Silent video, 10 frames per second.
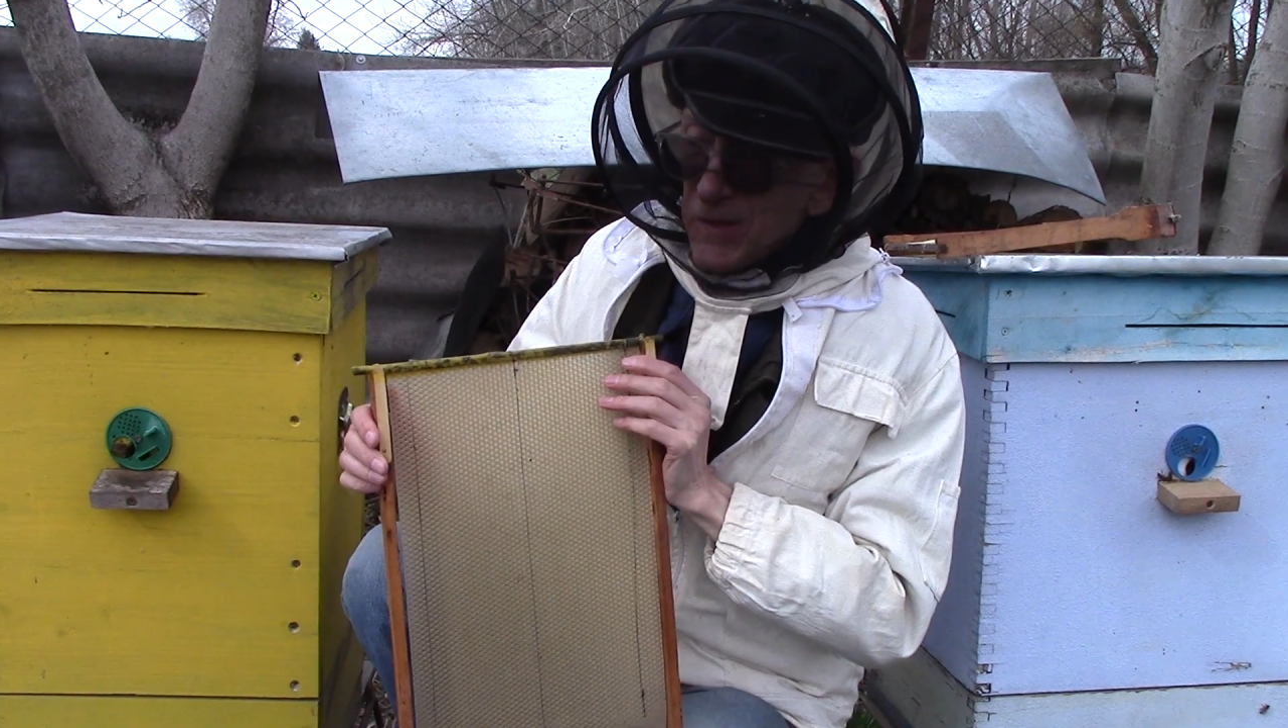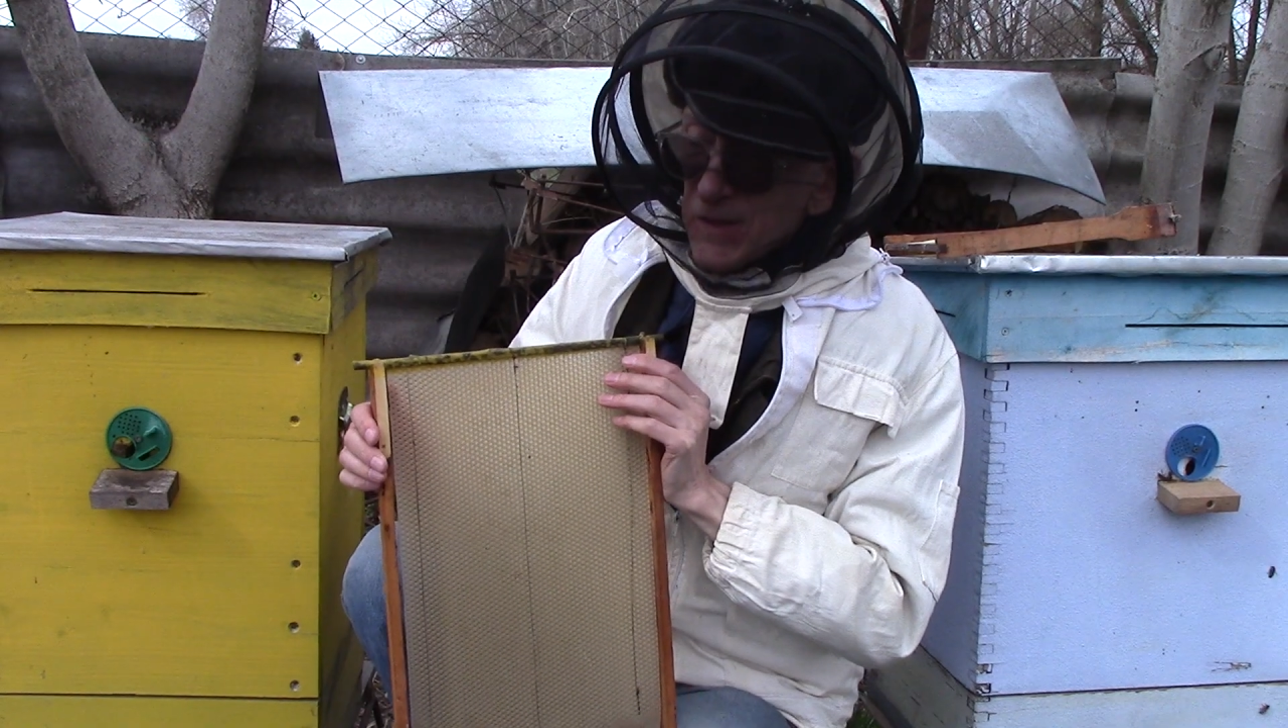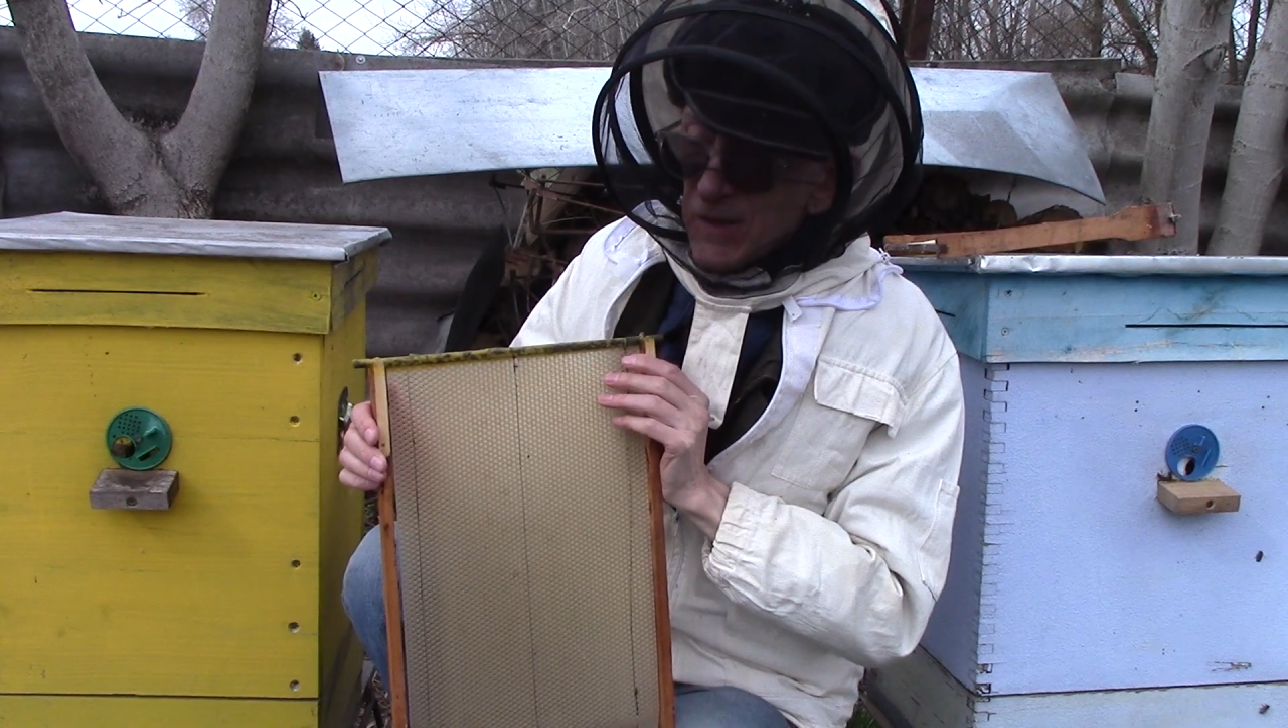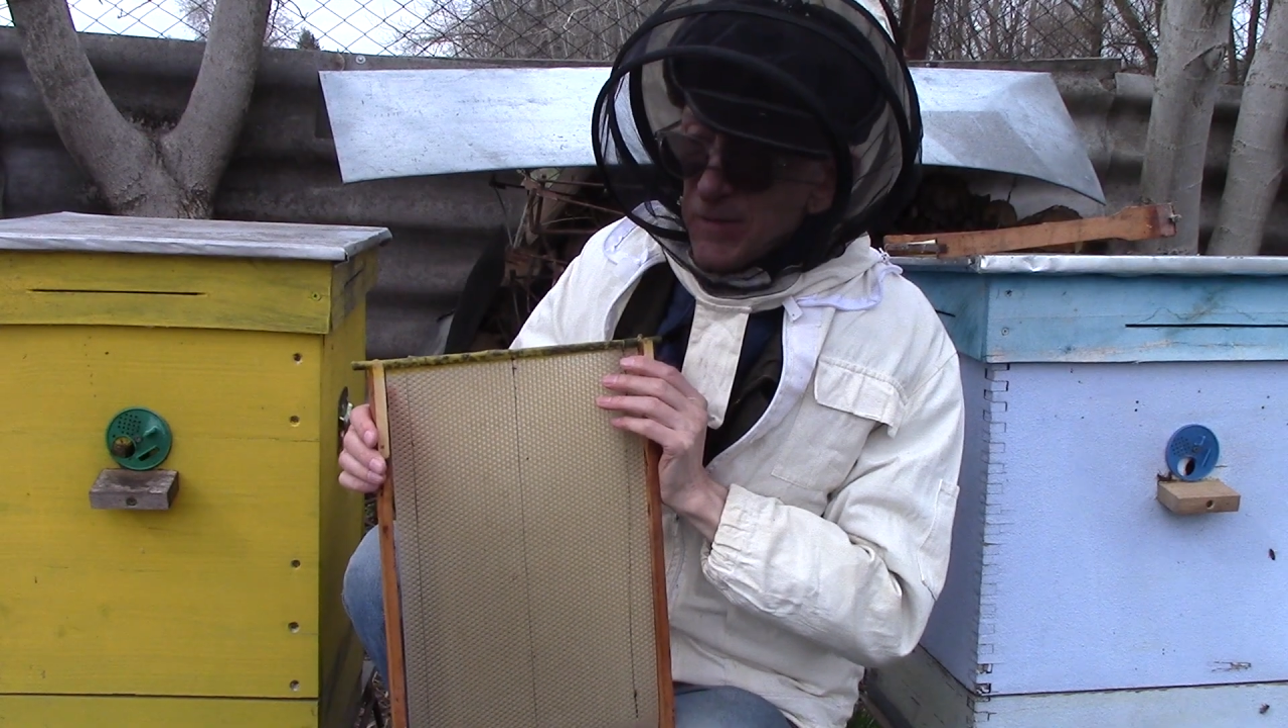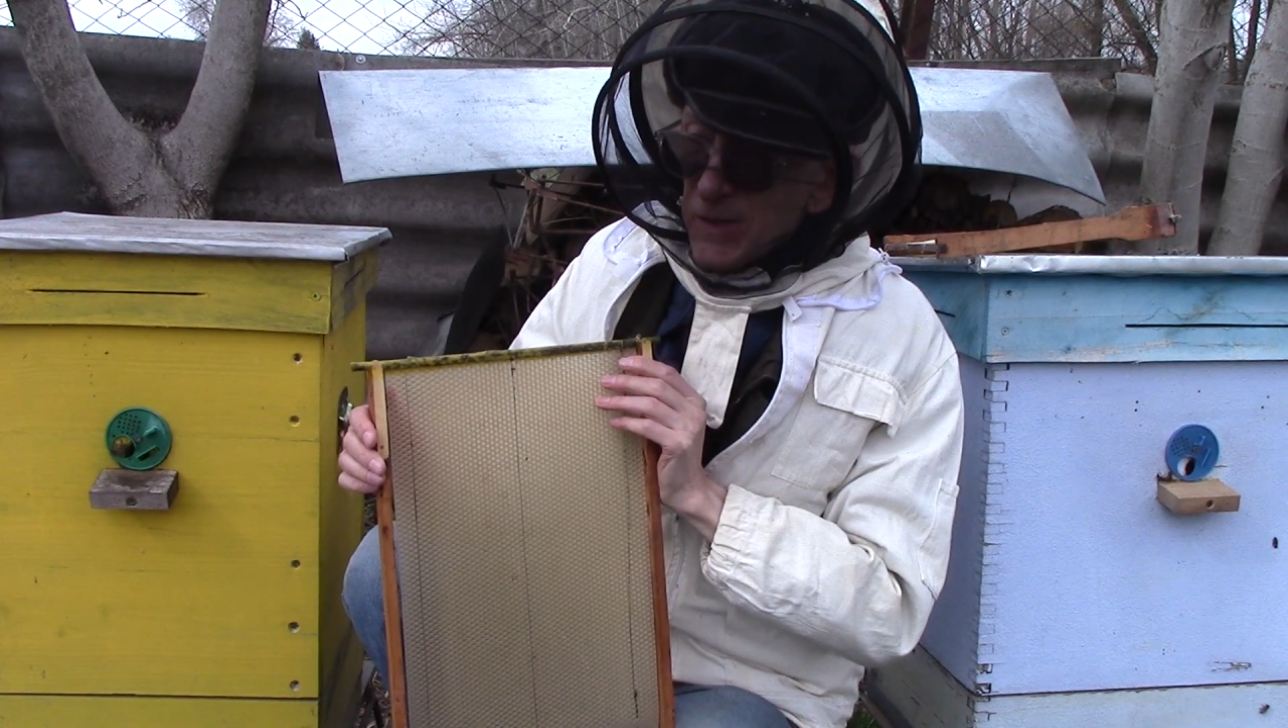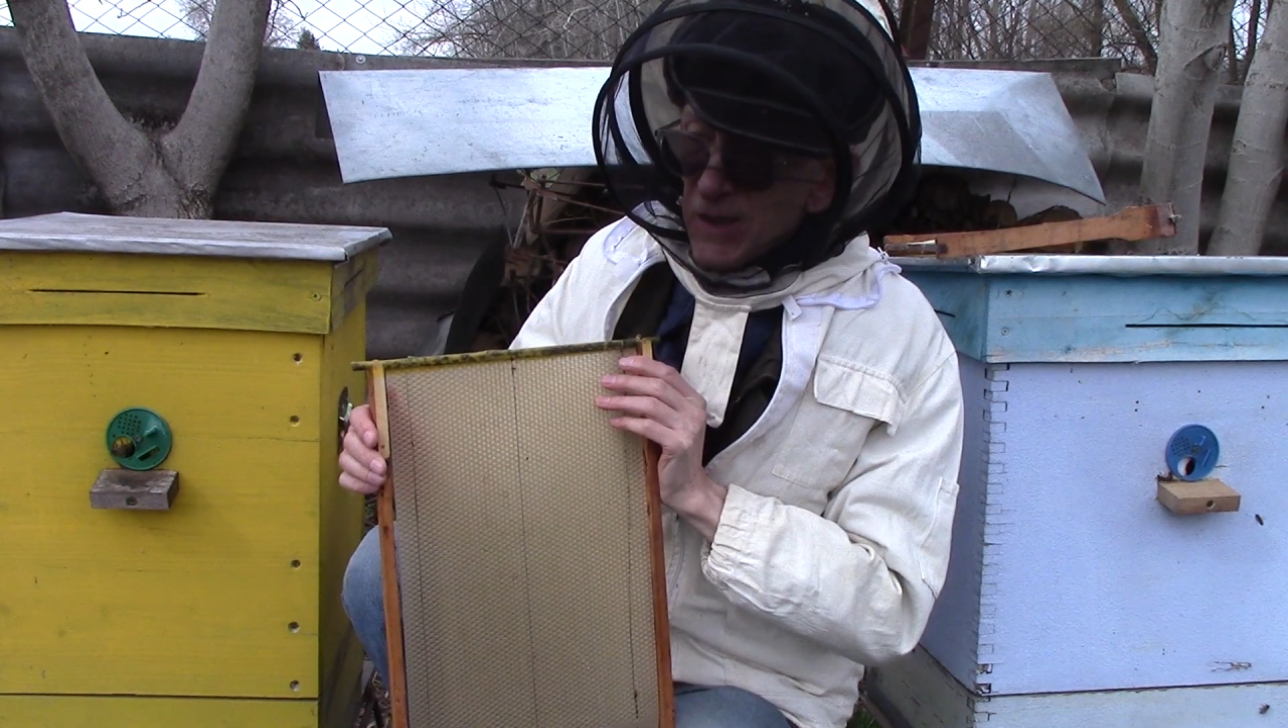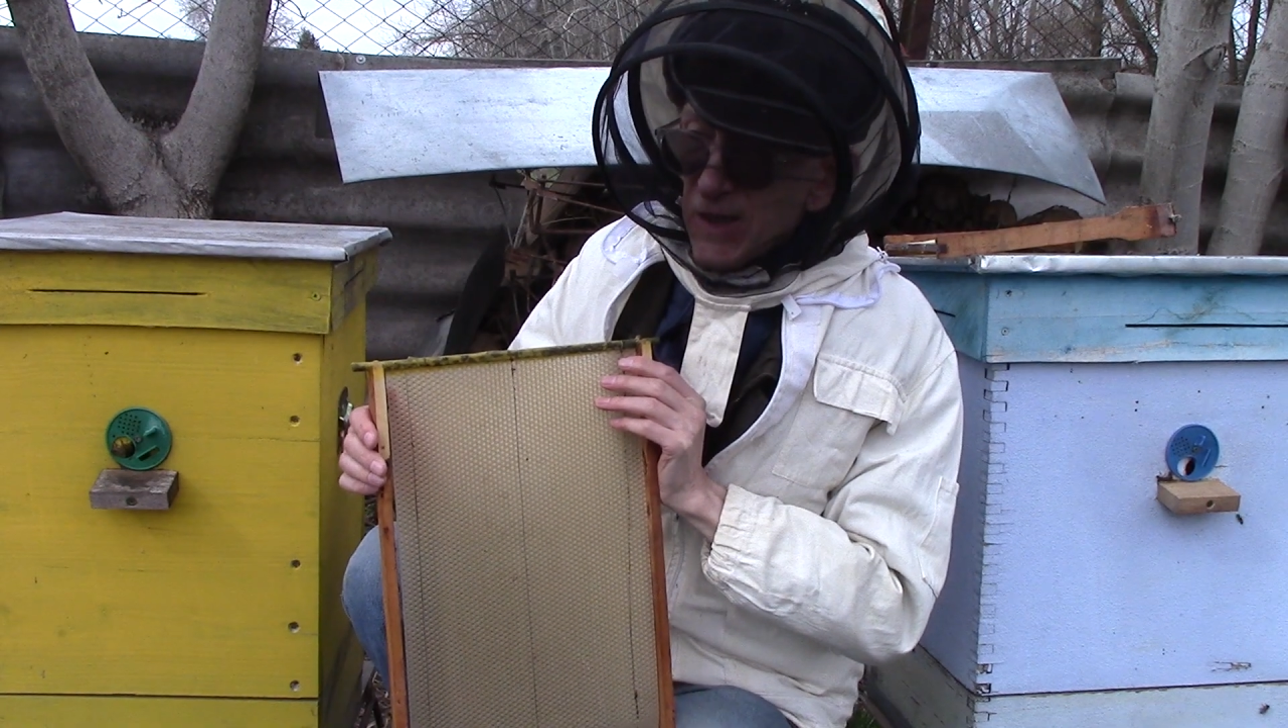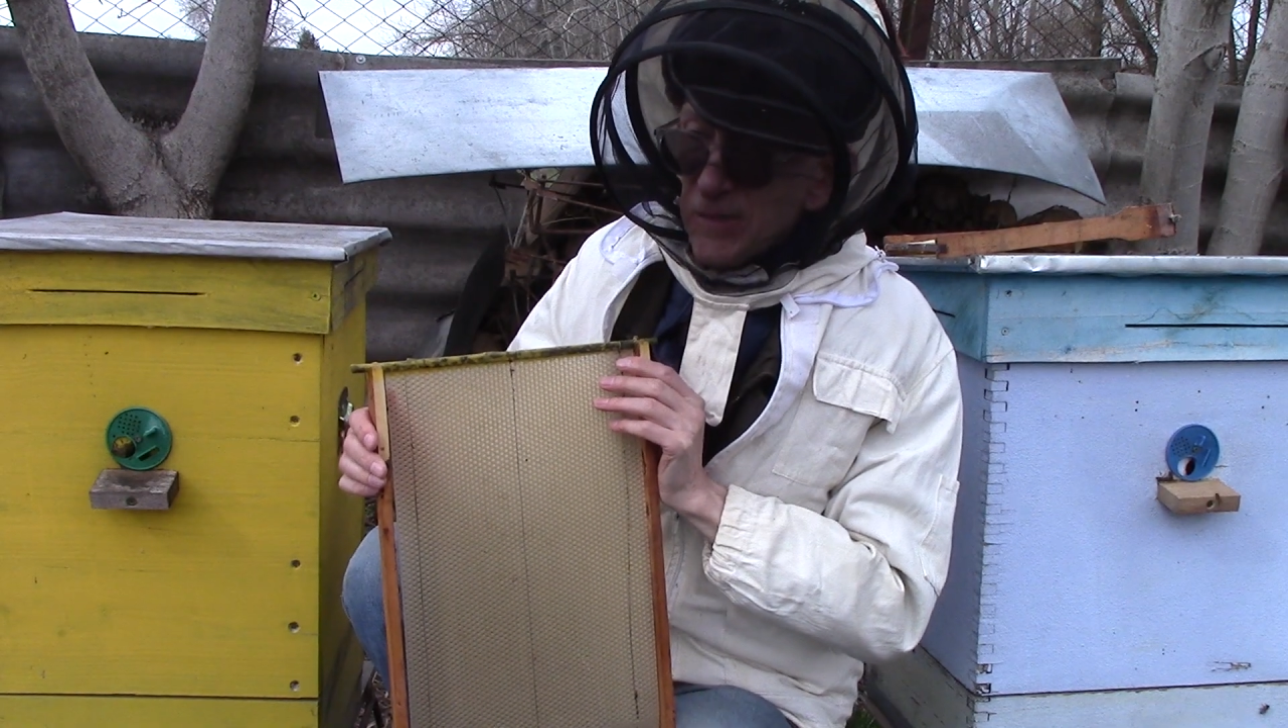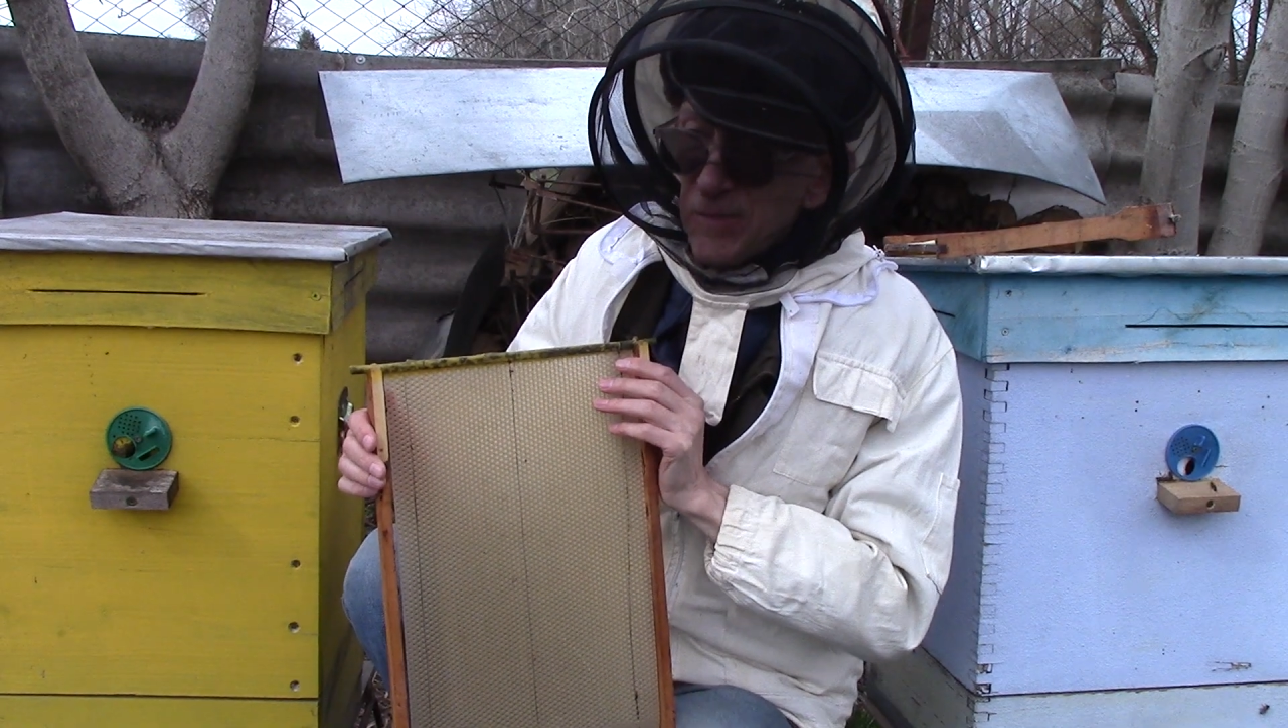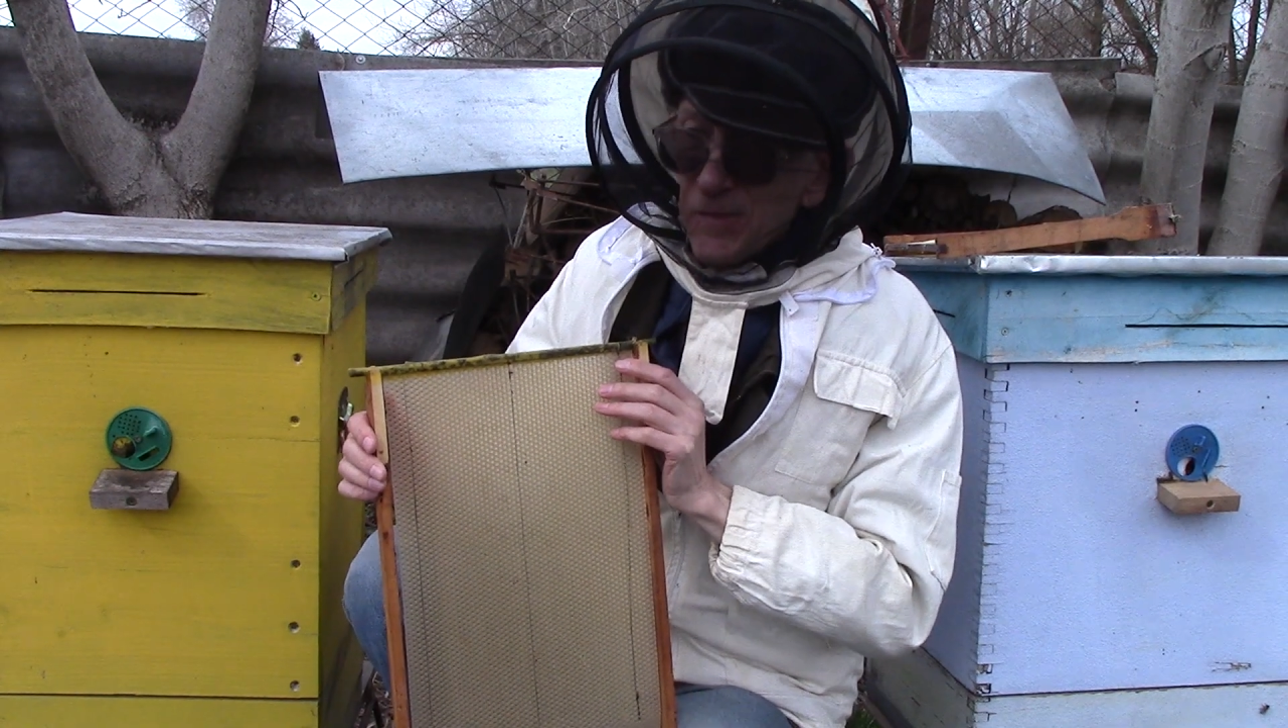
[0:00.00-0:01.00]

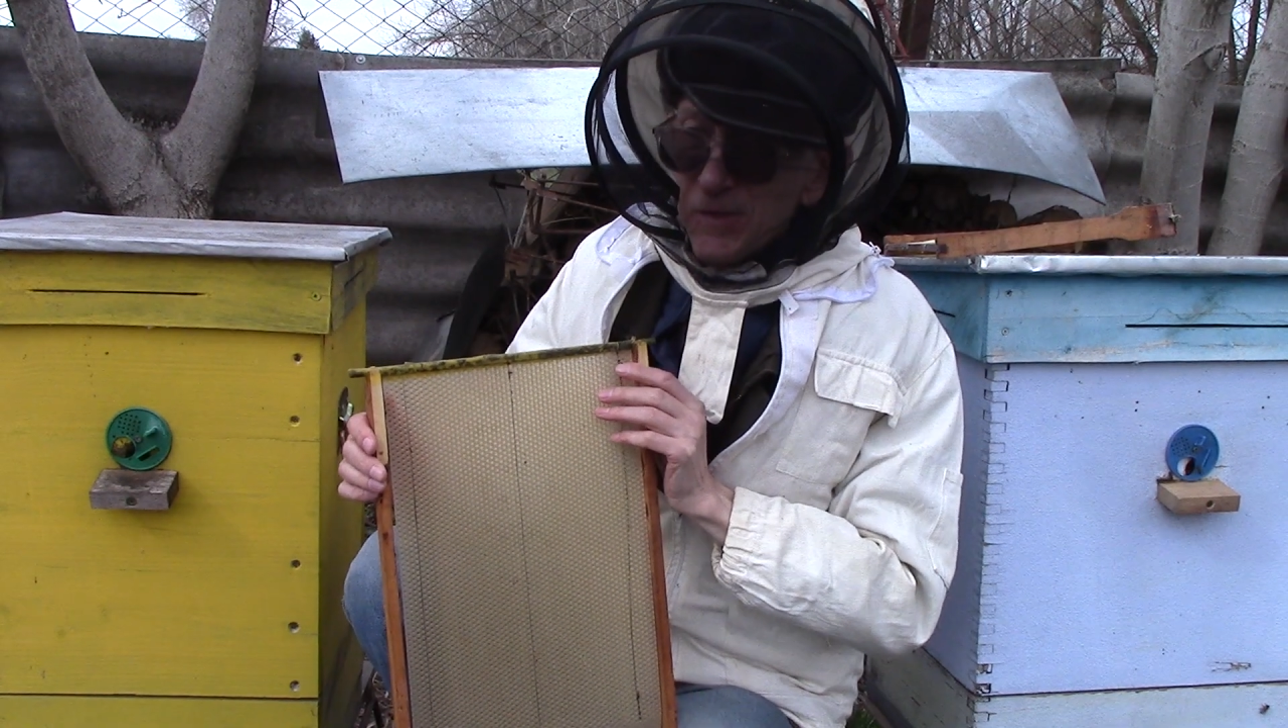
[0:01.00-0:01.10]
summertime,